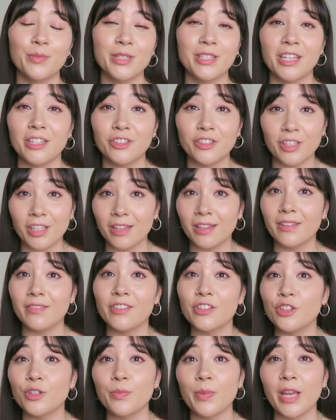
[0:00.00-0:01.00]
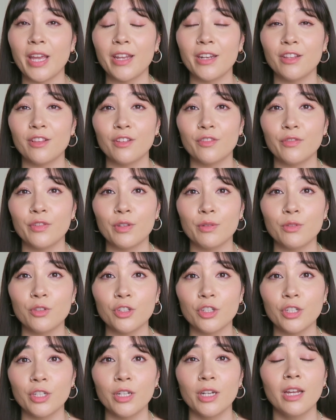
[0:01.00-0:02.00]
potentially live in Japan in the
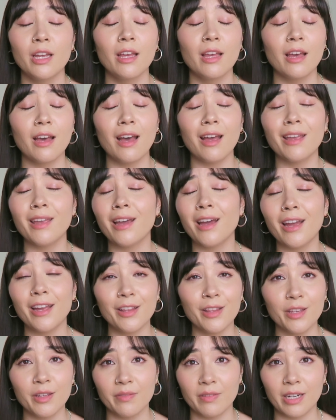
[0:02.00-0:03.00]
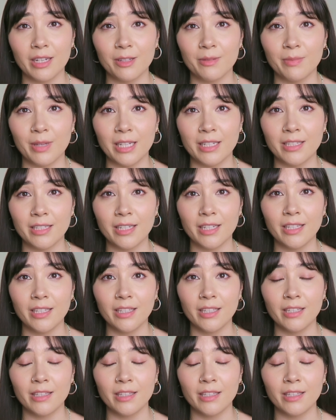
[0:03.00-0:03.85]
future, I highly recommend it.